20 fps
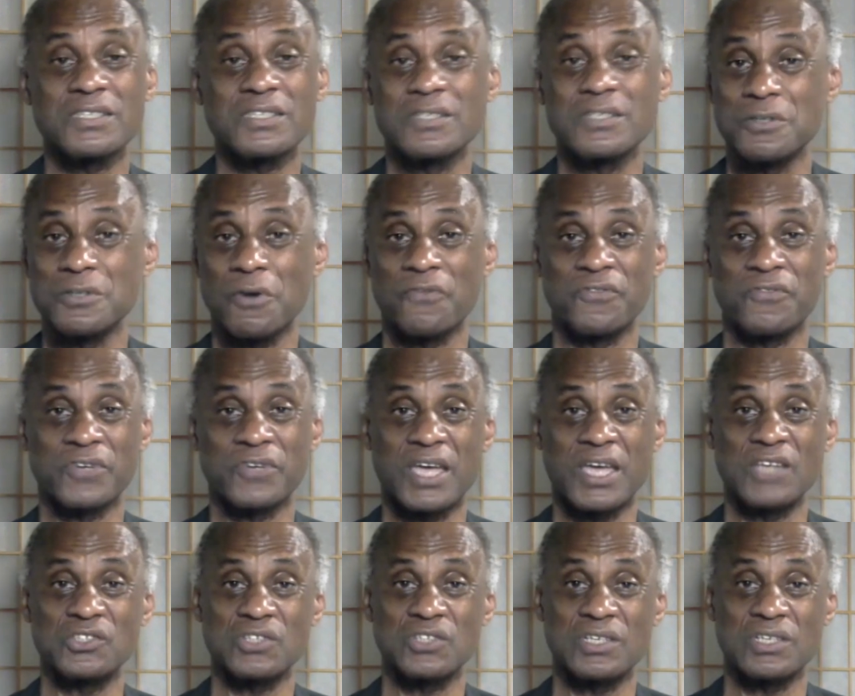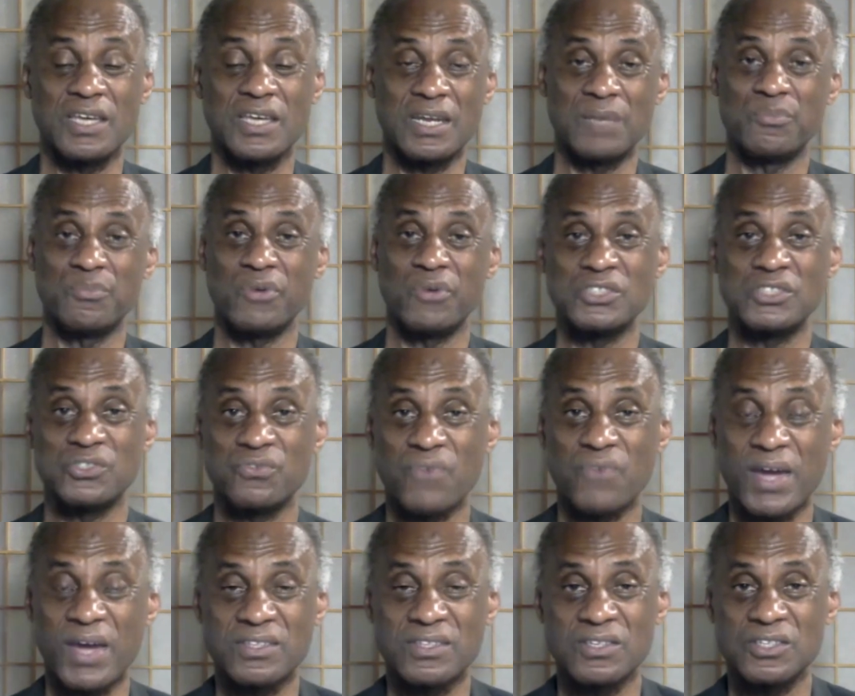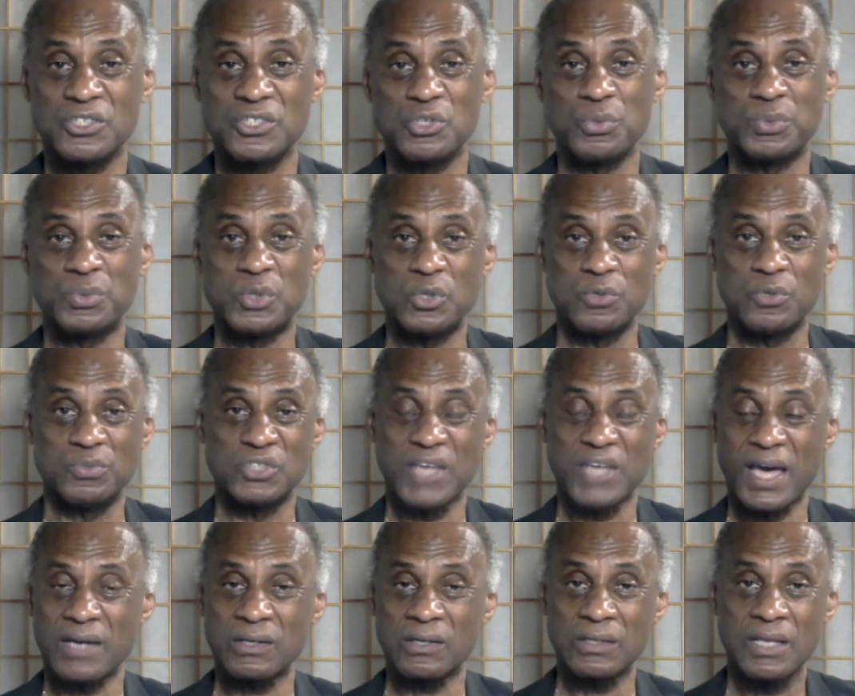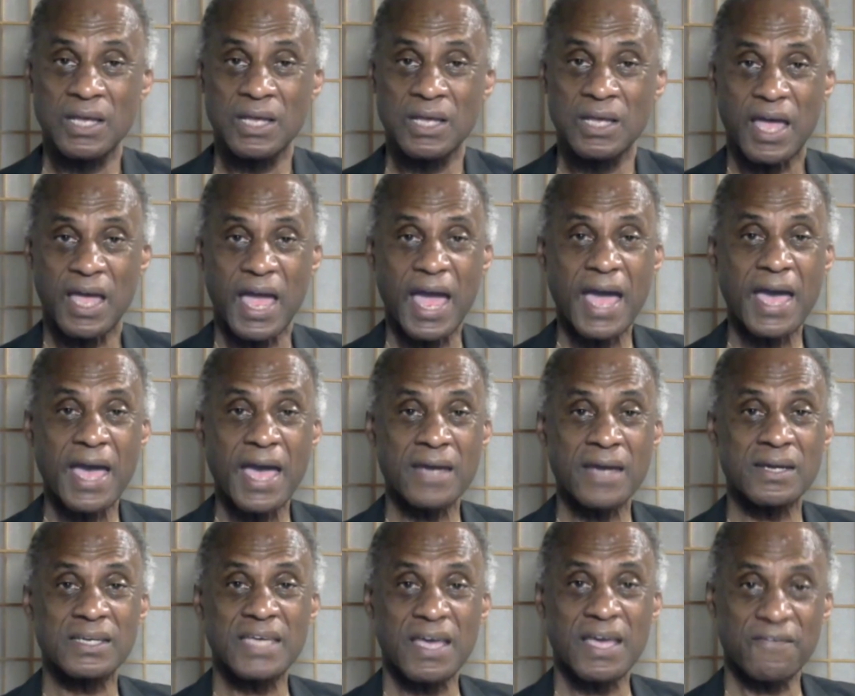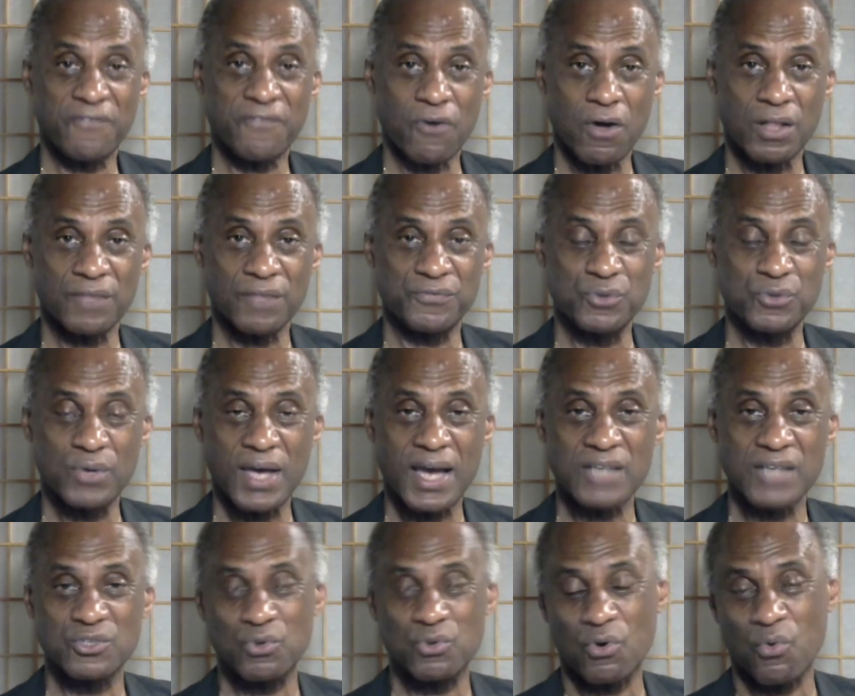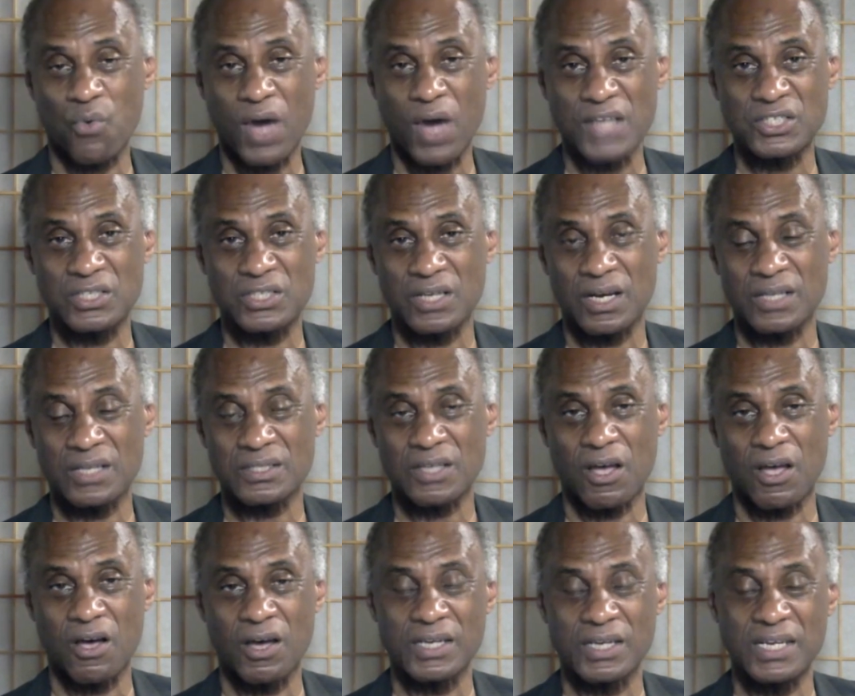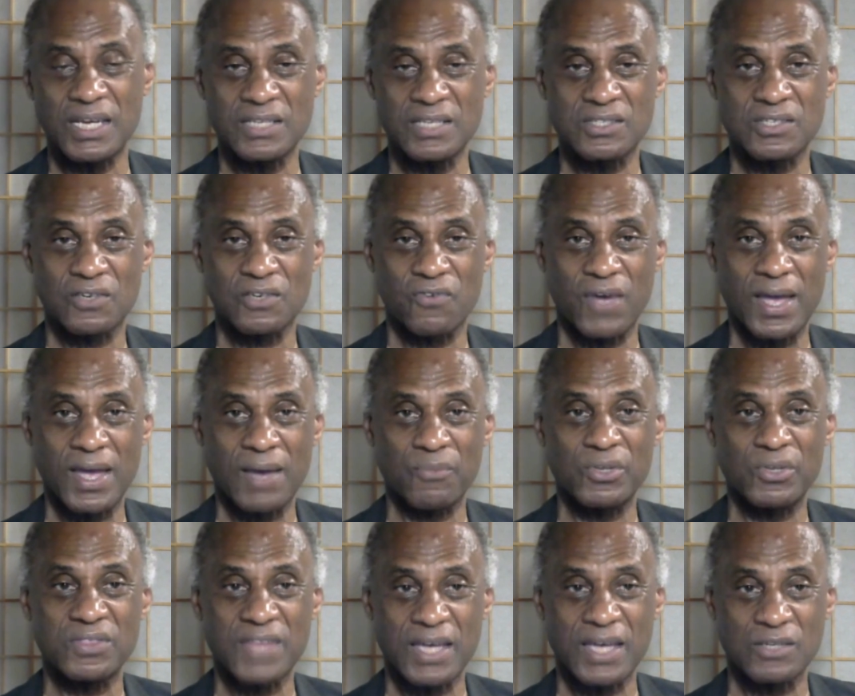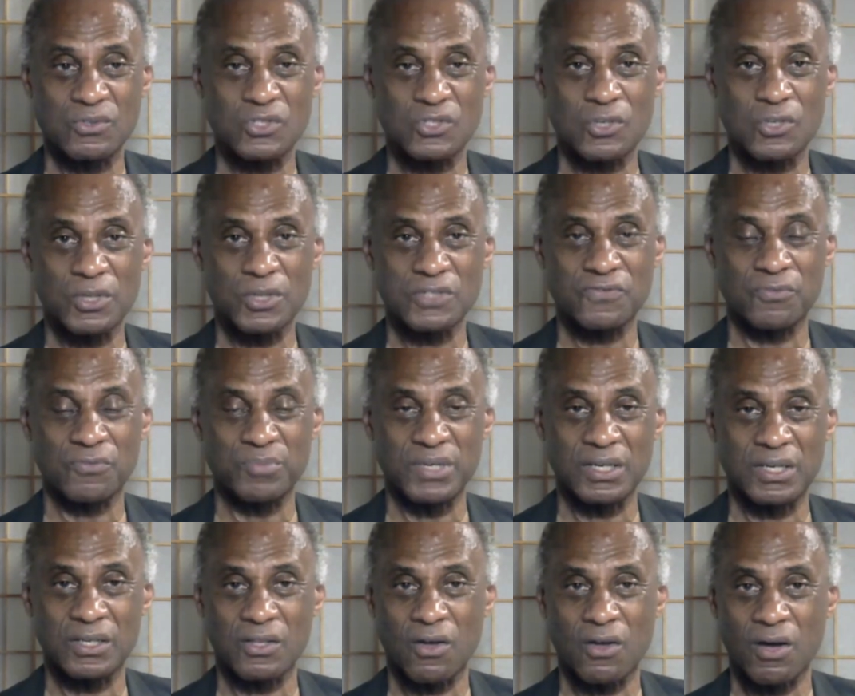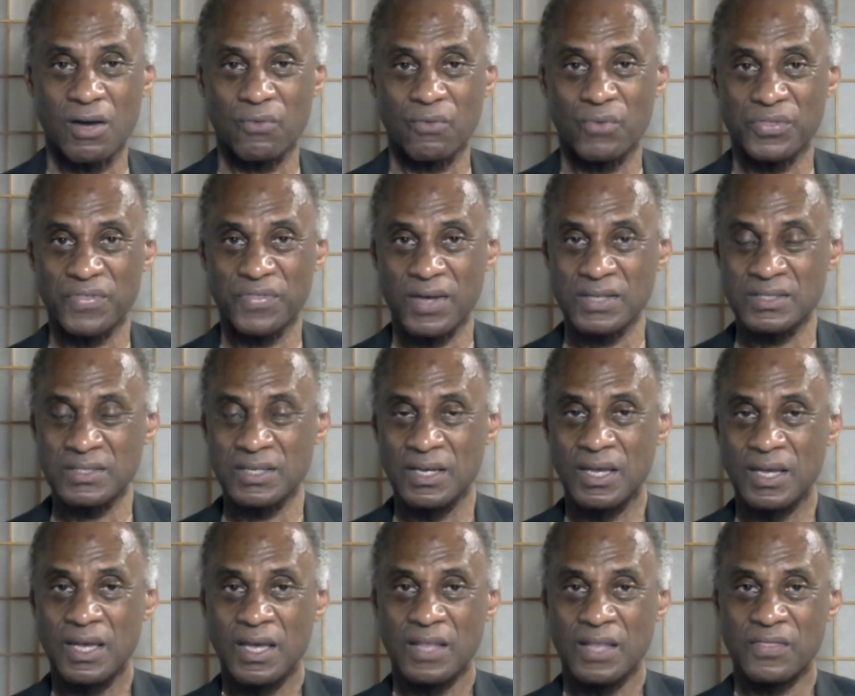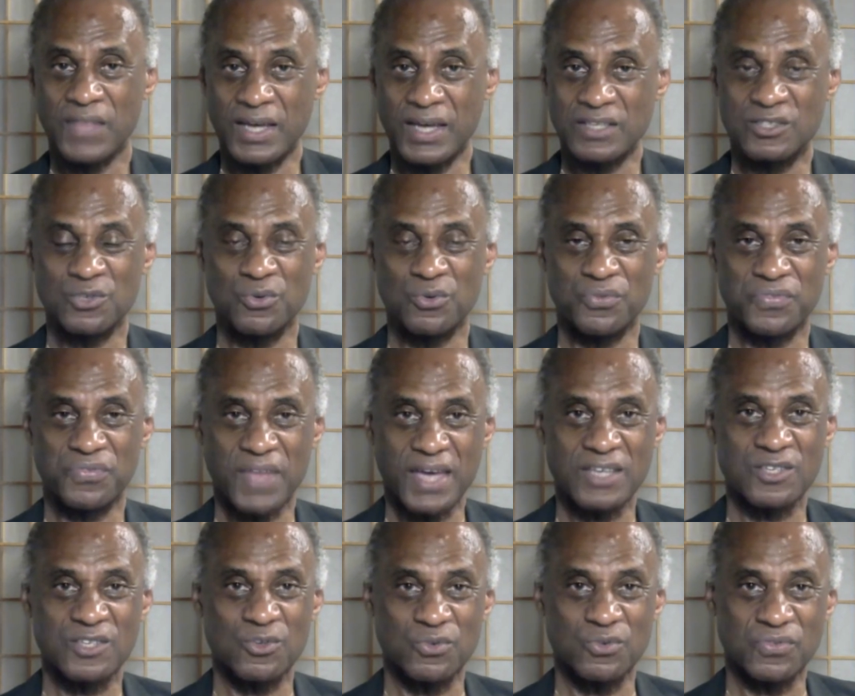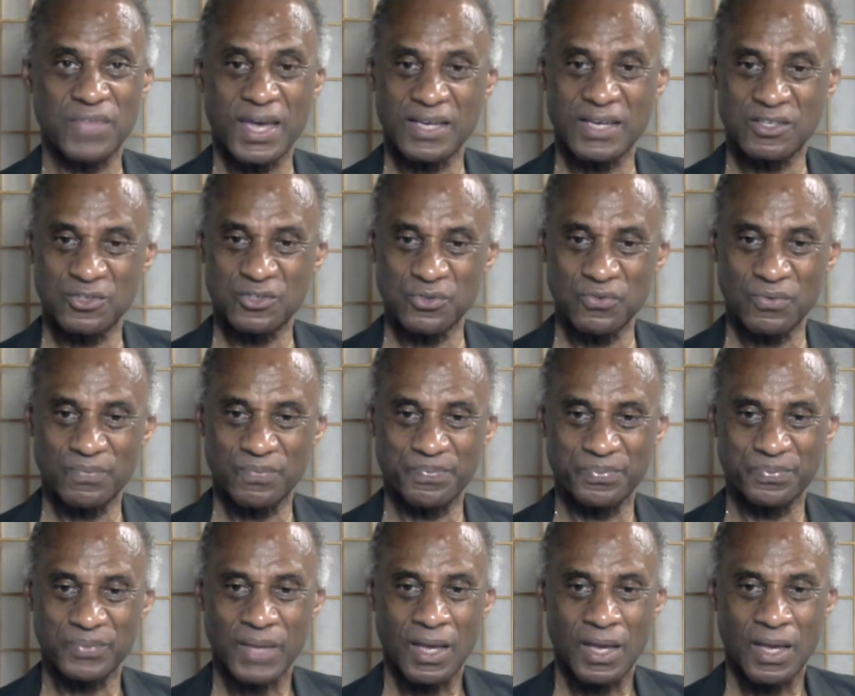onto the notification and it brings you right to the YouTube channel. And again, for all of you guys who are watching us on Instagram, we thank you so much for being along with us. Thank you, thank you, thank you.